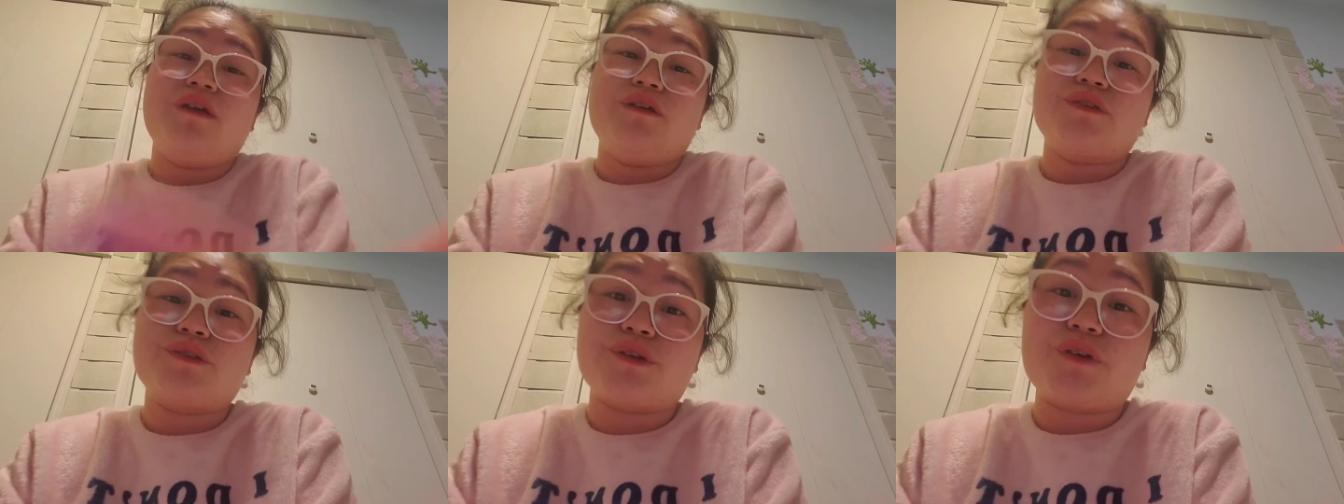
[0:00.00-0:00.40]

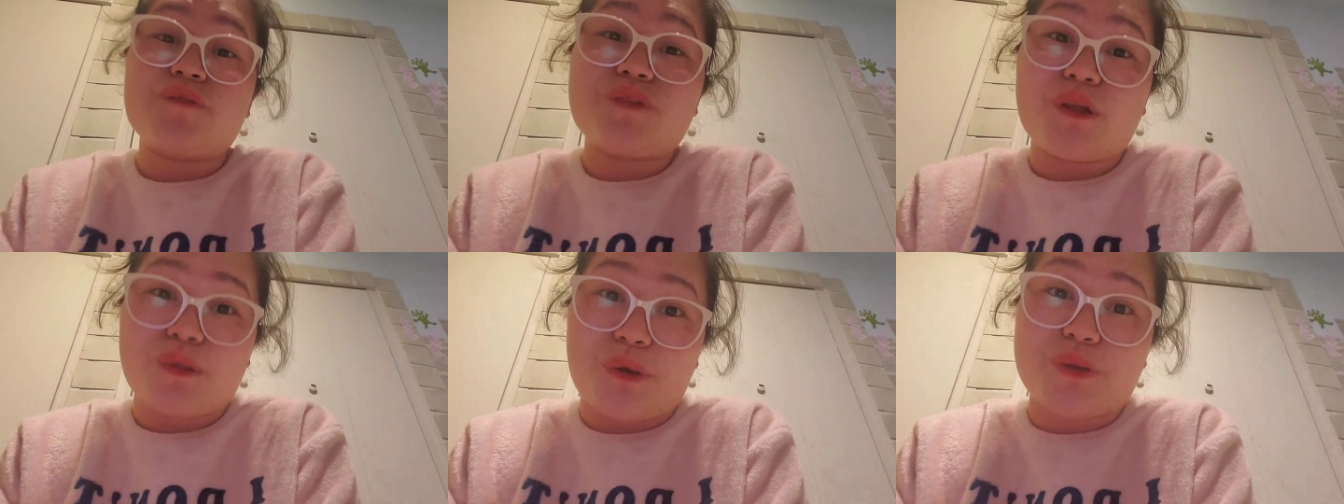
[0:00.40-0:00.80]
serve
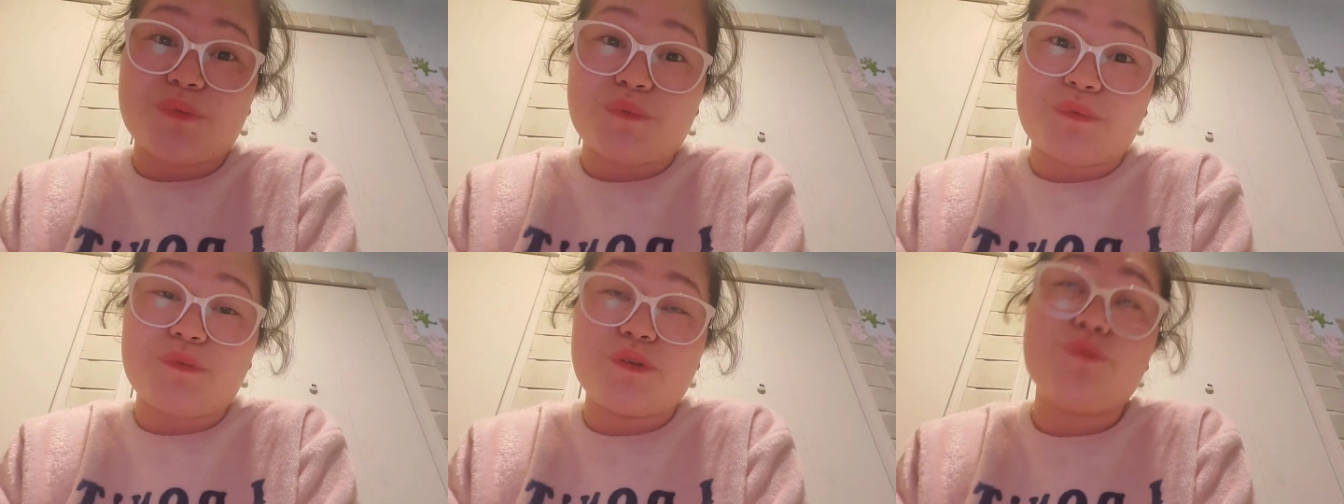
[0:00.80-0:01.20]
the Lord
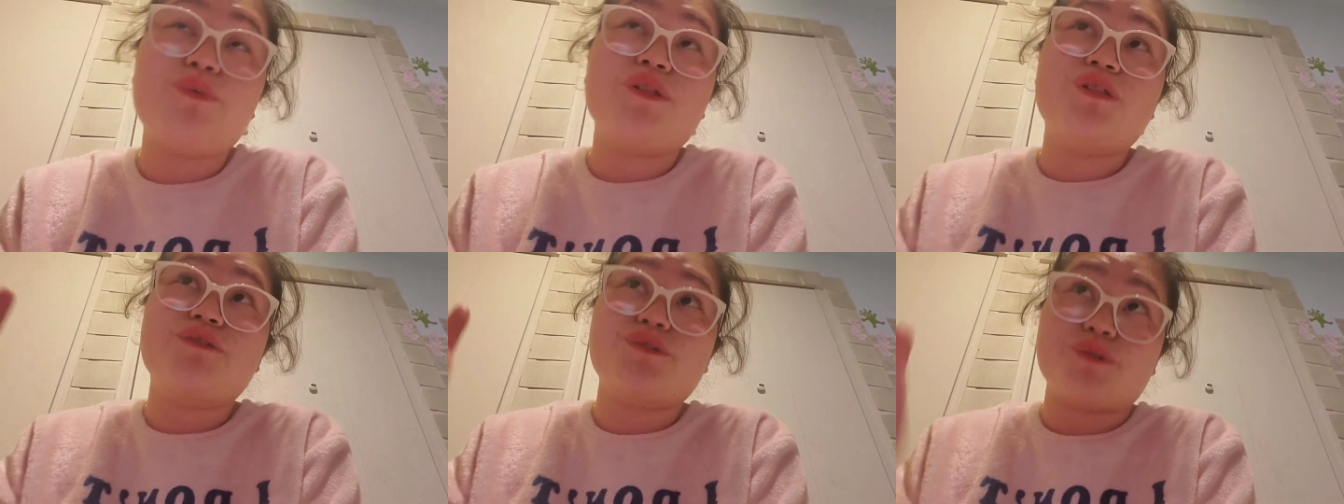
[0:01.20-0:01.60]
you
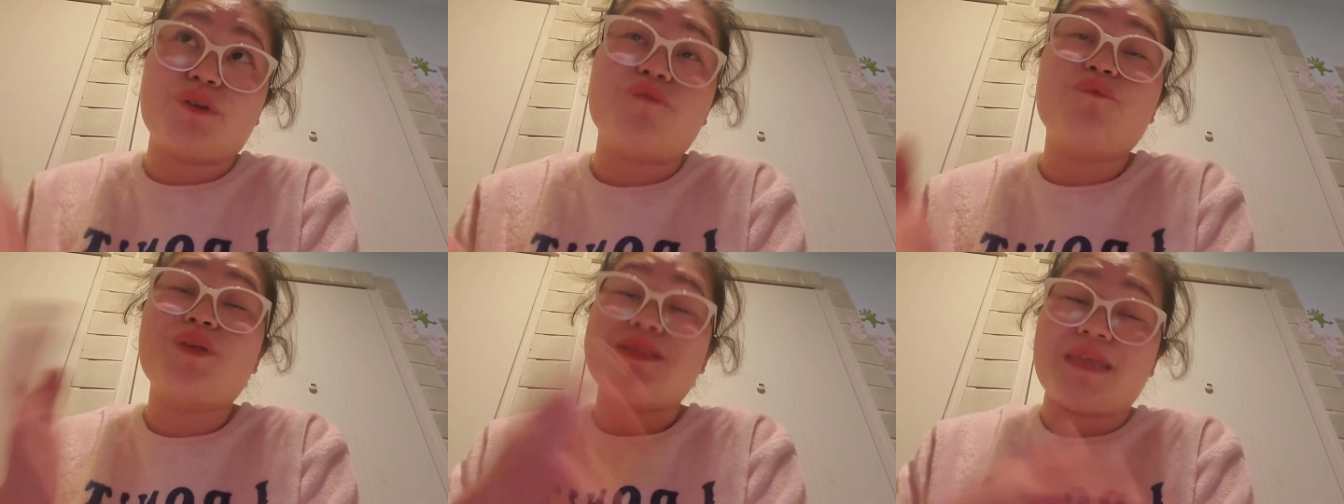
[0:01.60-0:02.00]
will
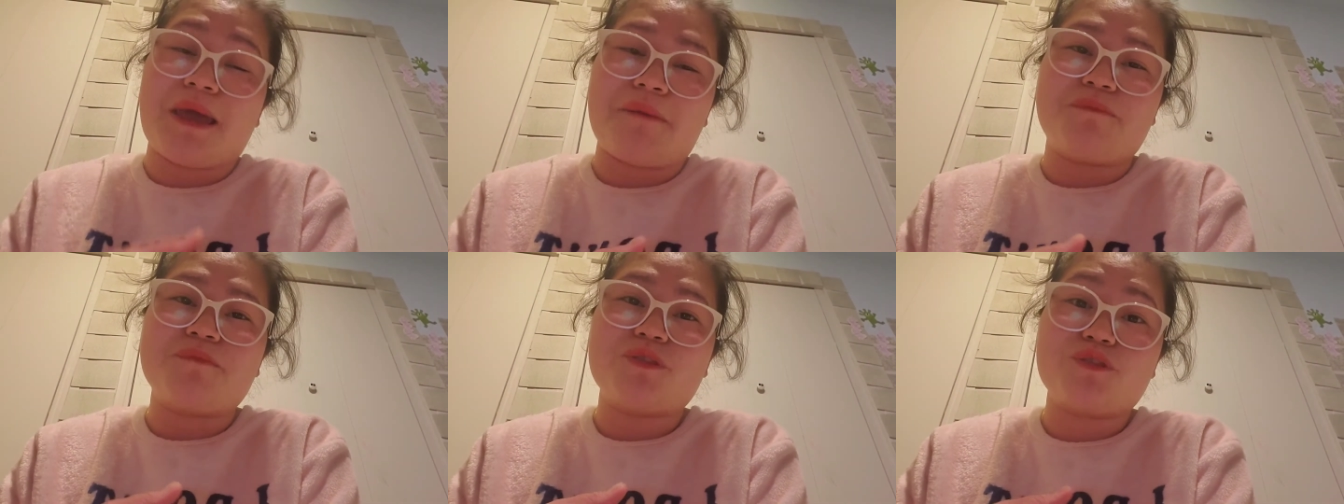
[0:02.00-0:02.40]
serve with them